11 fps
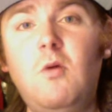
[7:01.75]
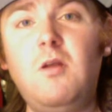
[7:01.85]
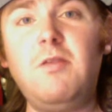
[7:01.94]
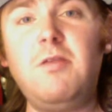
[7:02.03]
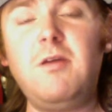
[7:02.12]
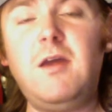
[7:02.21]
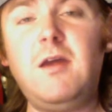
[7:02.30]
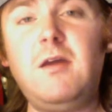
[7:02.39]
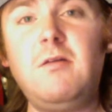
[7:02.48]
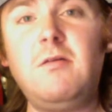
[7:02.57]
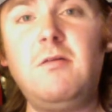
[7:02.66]

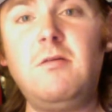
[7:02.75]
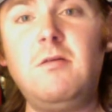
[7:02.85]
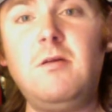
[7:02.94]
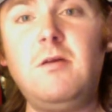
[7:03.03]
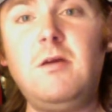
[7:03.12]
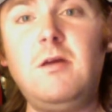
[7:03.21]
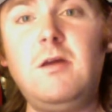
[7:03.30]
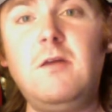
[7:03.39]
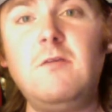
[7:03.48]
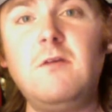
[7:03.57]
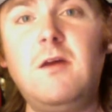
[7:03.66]
thing.
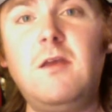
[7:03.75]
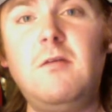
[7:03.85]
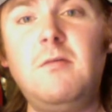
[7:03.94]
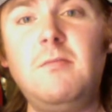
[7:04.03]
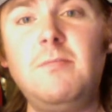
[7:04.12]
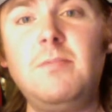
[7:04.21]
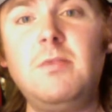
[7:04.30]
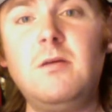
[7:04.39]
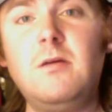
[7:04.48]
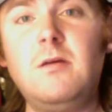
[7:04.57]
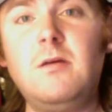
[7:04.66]
He said,
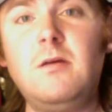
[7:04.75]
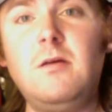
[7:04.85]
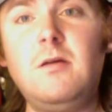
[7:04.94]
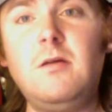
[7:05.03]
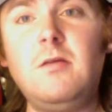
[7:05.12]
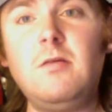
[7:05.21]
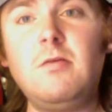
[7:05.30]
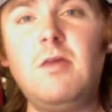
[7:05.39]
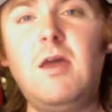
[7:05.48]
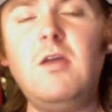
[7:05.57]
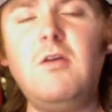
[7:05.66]

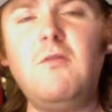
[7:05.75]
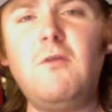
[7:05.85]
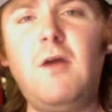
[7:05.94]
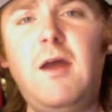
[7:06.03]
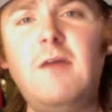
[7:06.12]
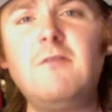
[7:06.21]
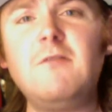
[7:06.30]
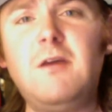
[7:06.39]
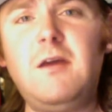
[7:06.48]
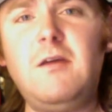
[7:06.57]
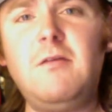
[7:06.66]
"Thank you for
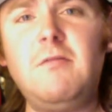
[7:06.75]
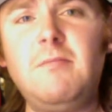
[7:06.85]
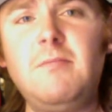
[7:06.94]
asking.